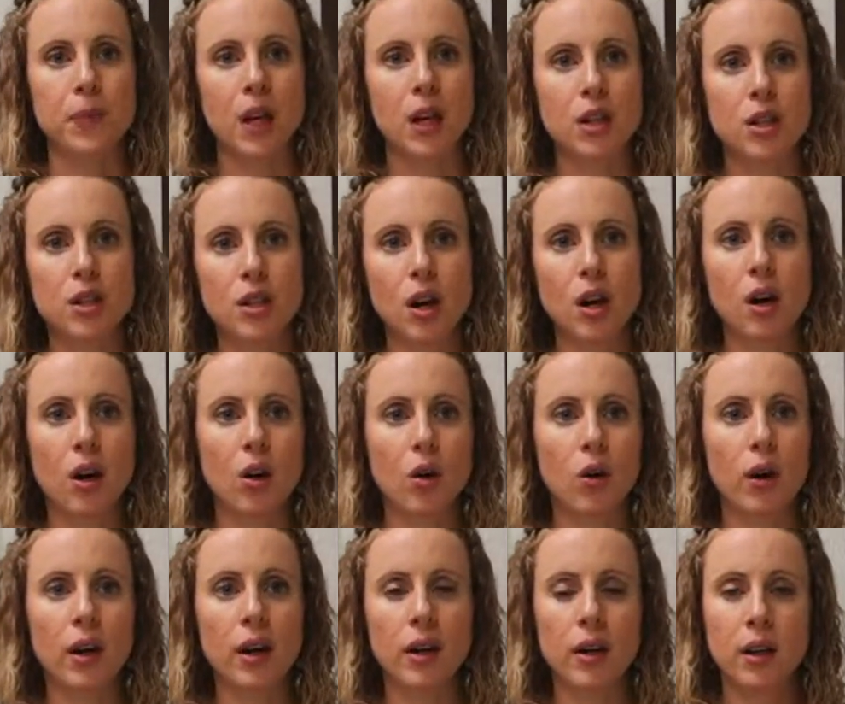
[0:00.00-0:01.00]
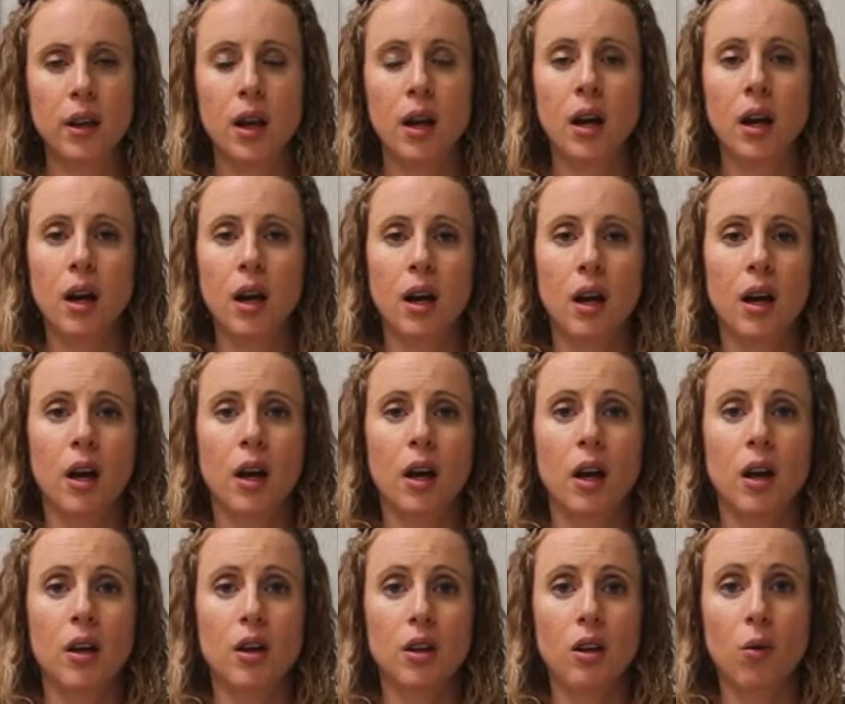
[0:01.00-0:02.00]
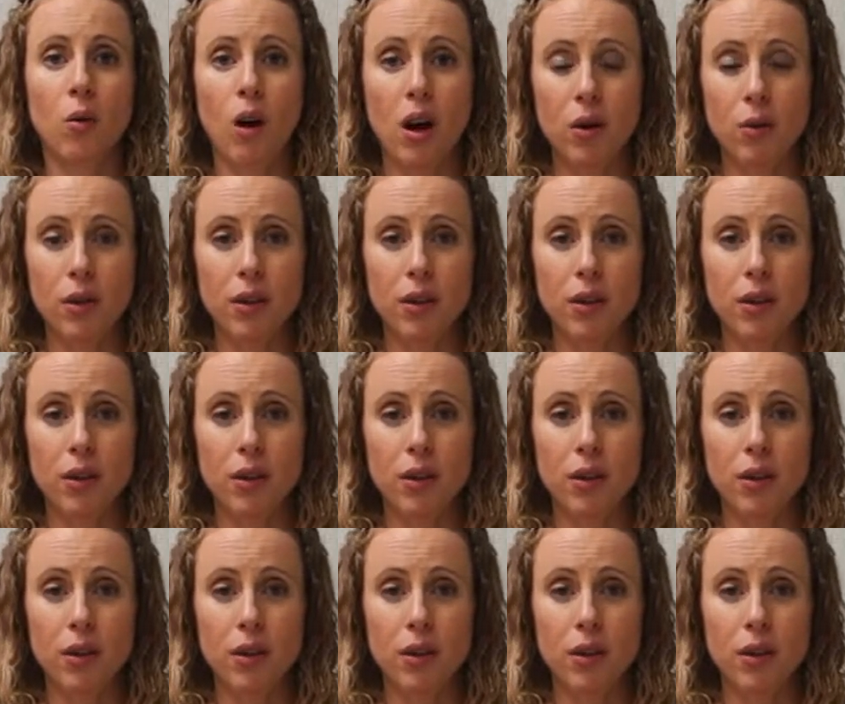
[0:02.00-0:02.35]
So you'll walk